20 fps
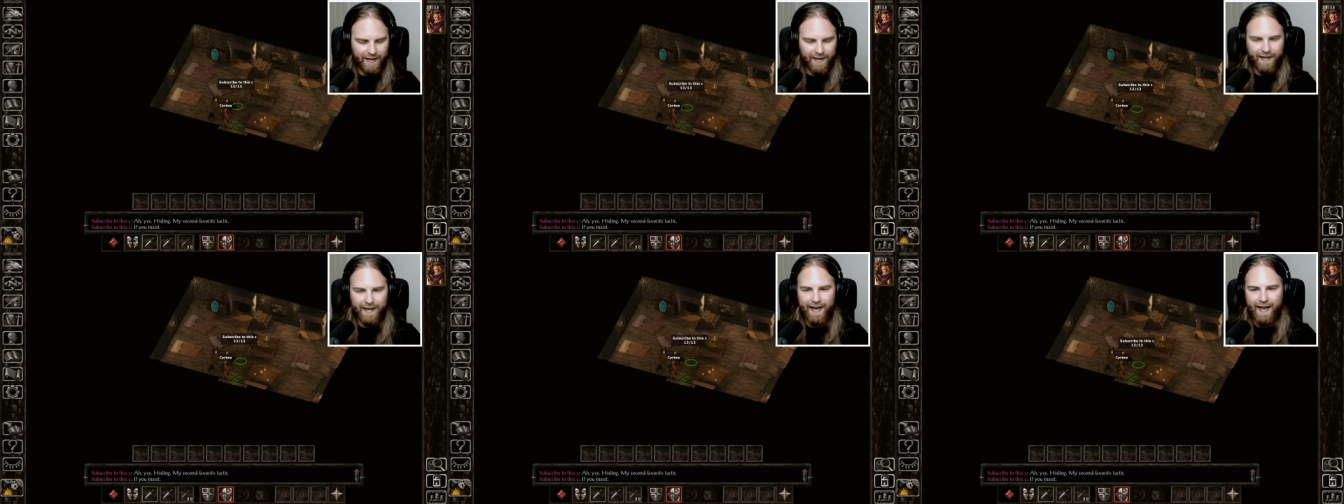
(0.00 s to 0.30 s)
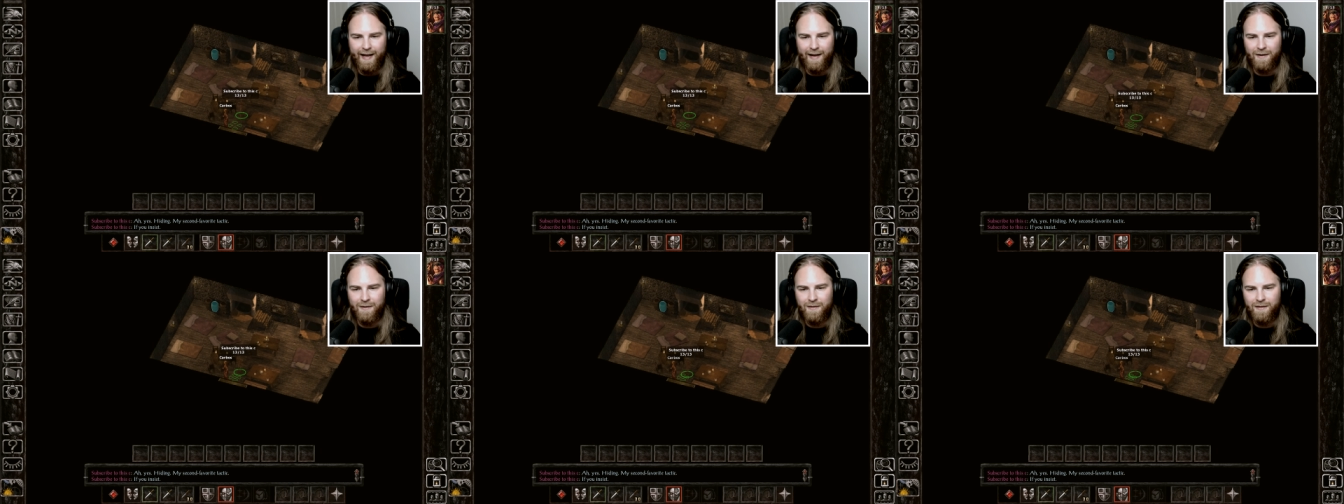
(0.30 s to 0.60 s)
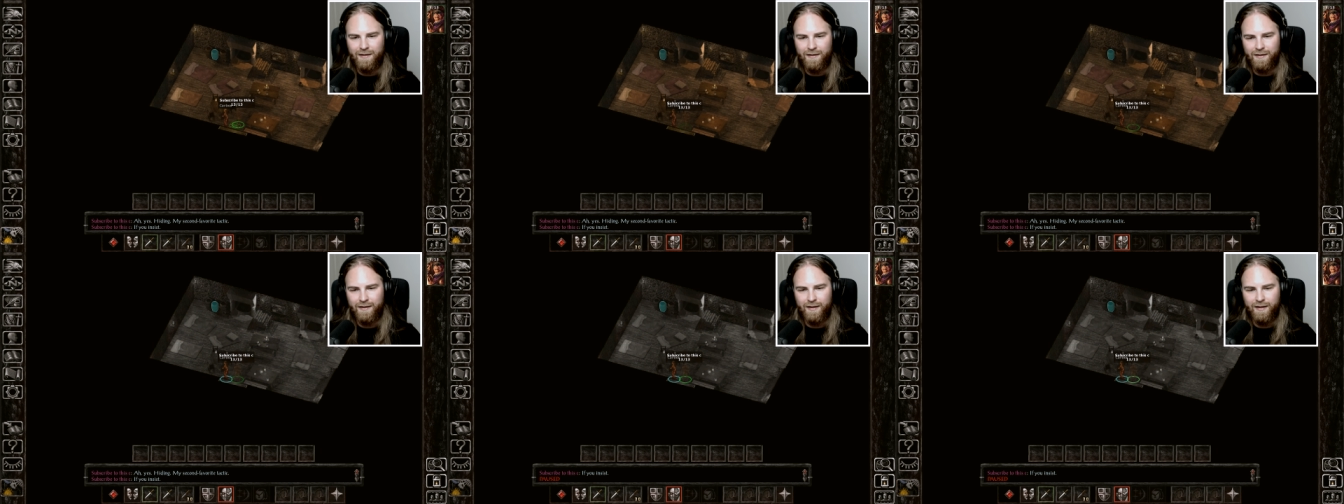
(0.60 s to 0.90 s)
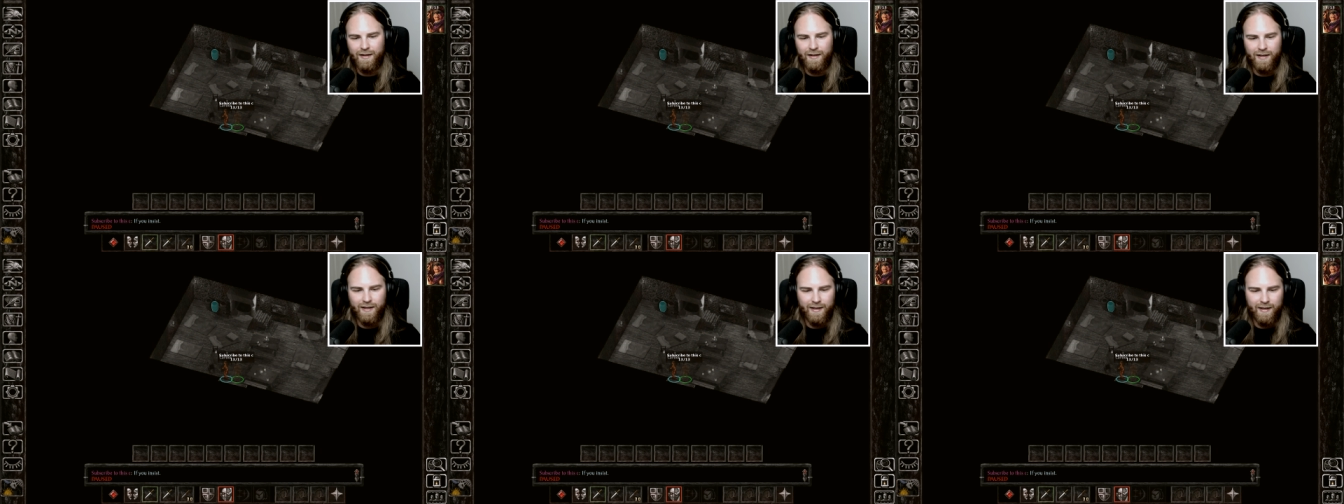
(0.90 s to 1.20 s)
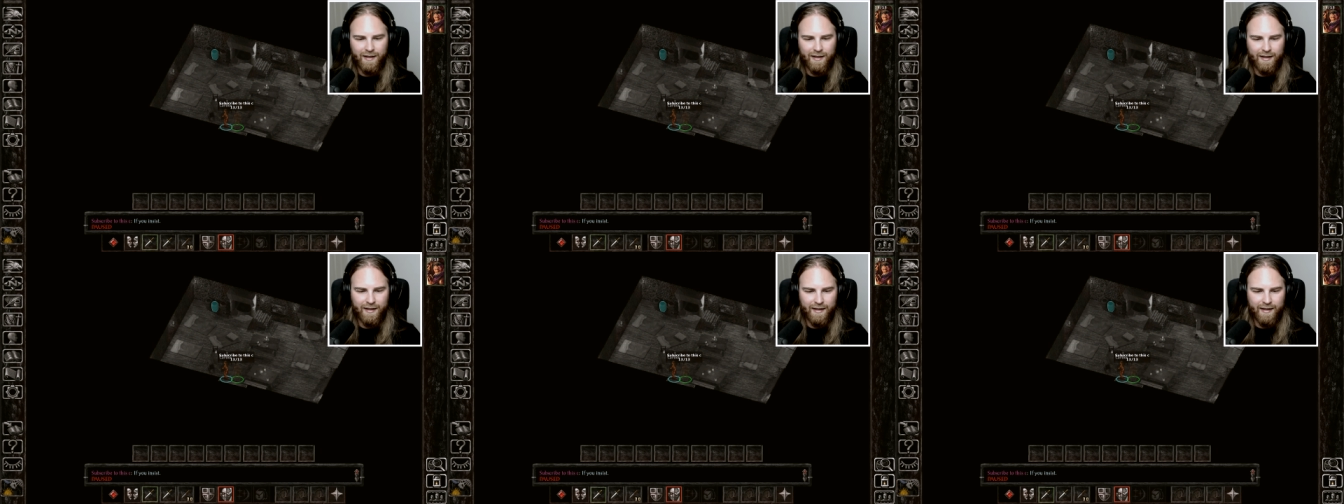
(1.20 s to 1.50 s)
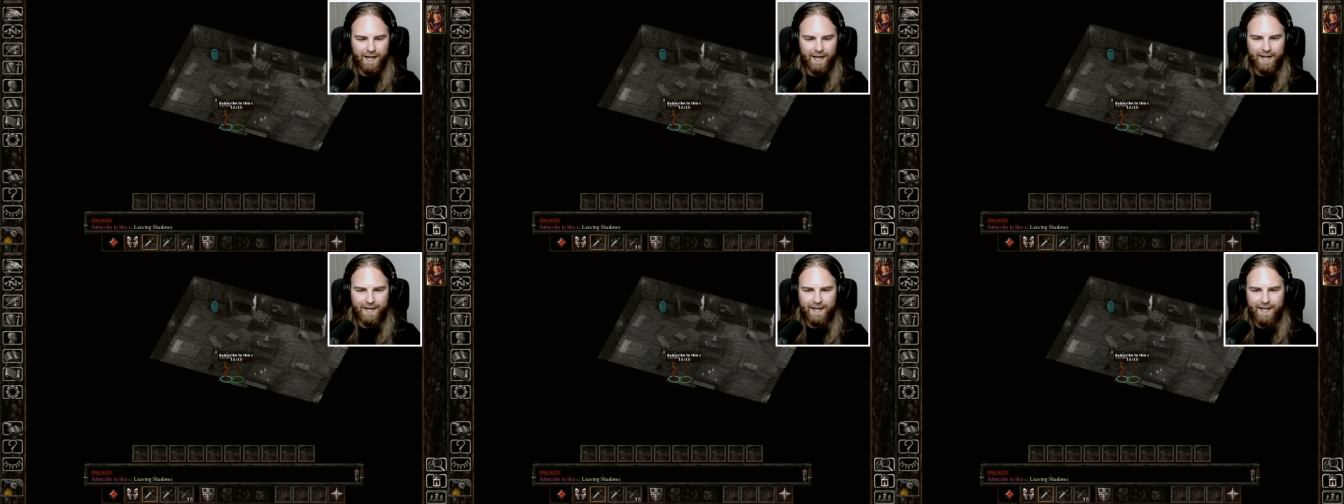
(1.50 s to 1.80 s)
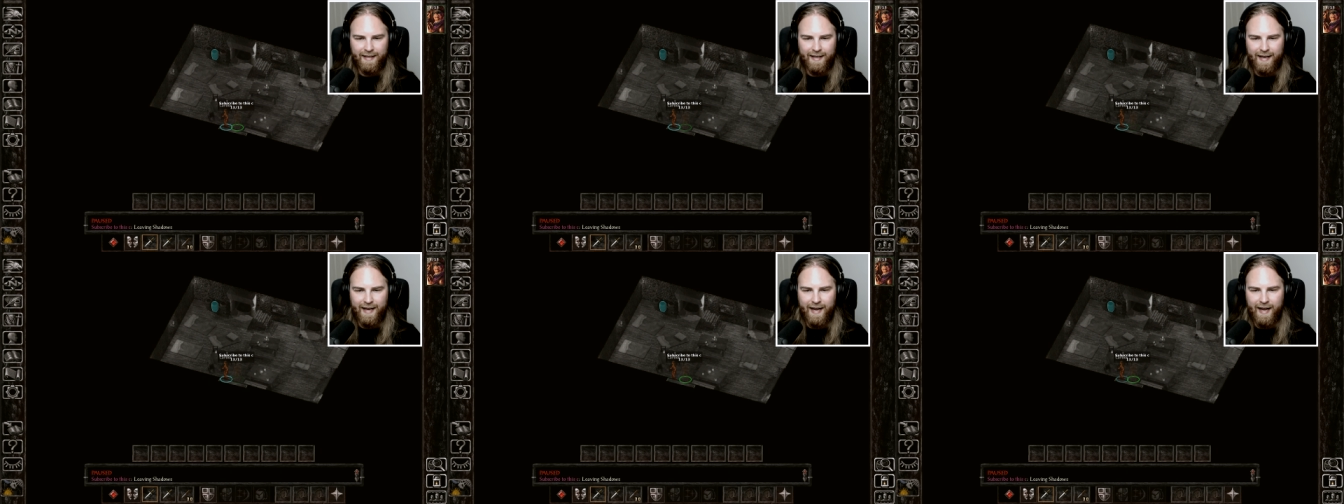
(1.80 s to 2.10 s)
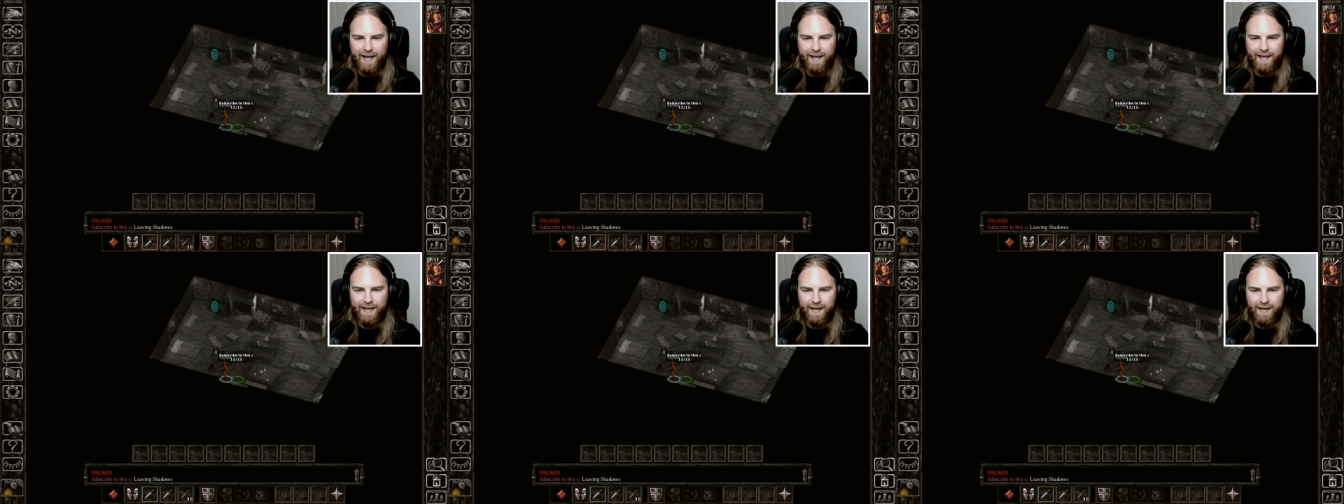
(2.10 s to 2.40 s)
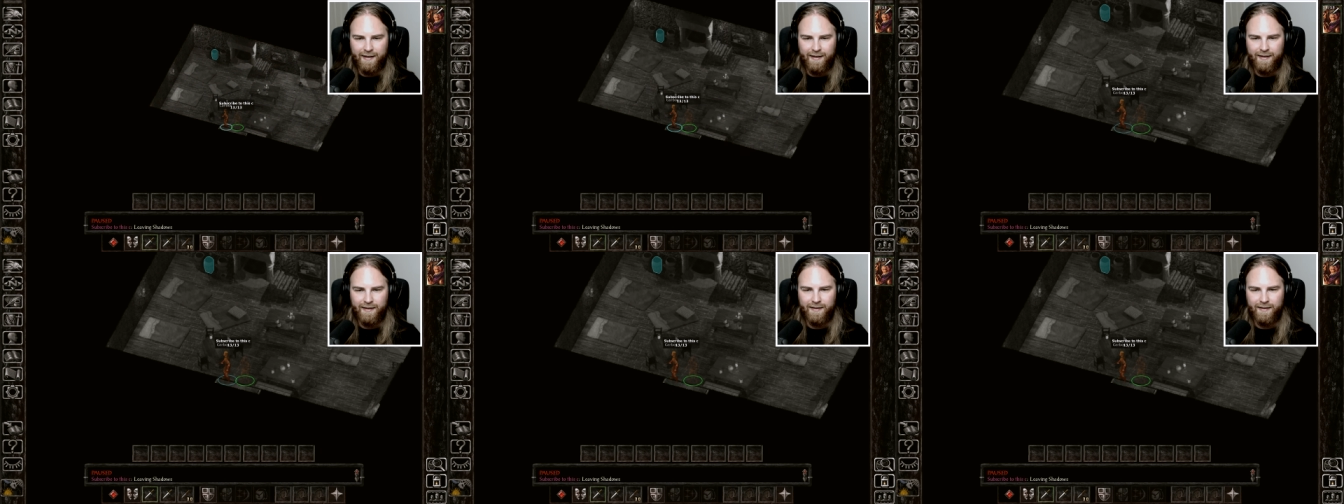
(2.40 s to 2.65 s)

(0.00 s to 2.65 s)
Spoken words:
Now, attack.